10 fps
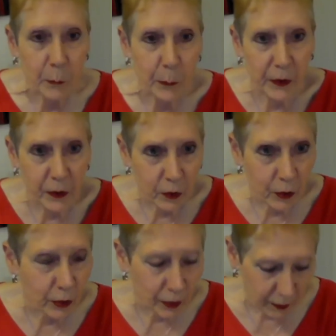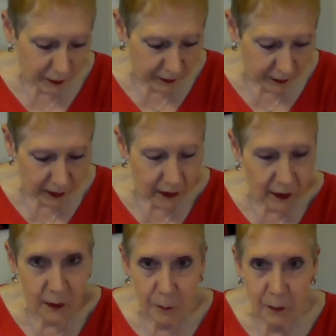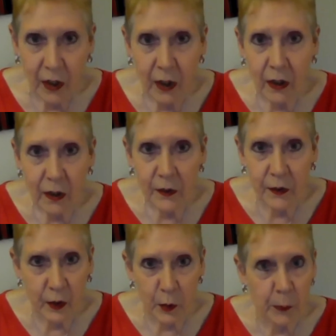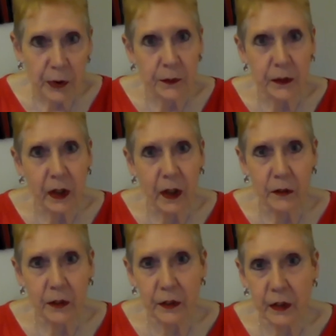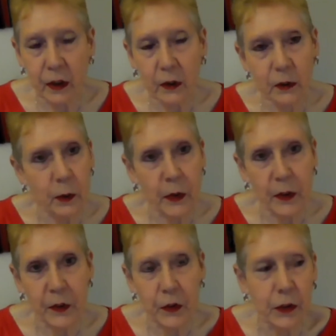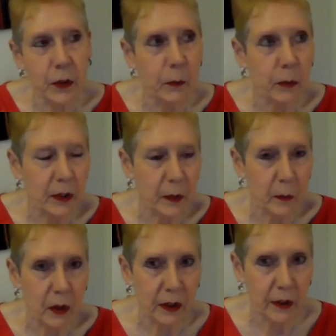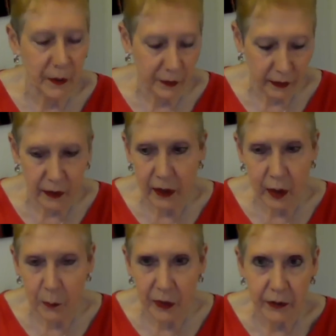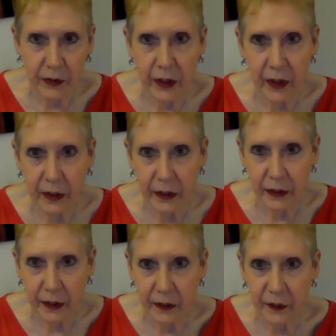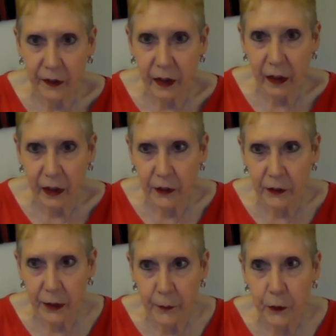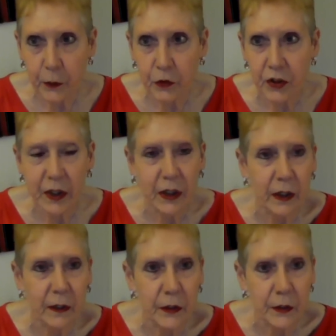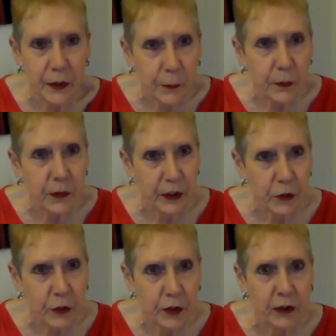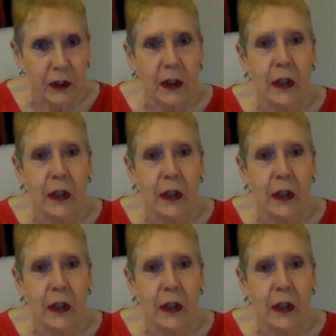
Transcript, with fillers: both talks are so profound the whole question of whether one is an emigre, an exile, a refugee, and the differential